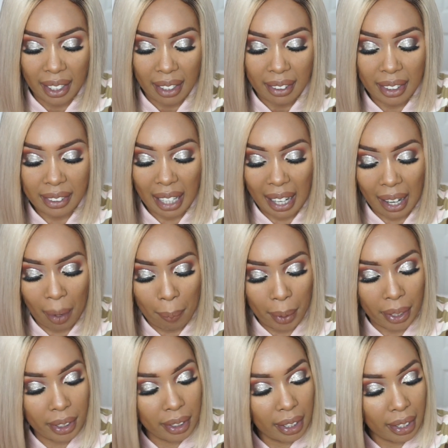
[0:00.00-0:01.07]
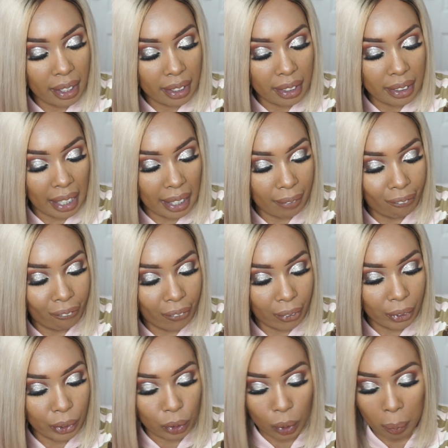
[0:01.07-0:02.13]
These are how many? I think these are
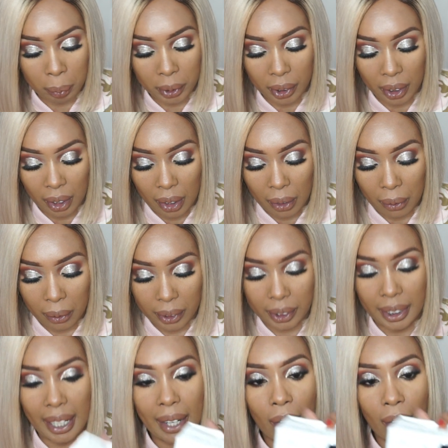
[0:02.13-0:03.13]
4 soaps because they are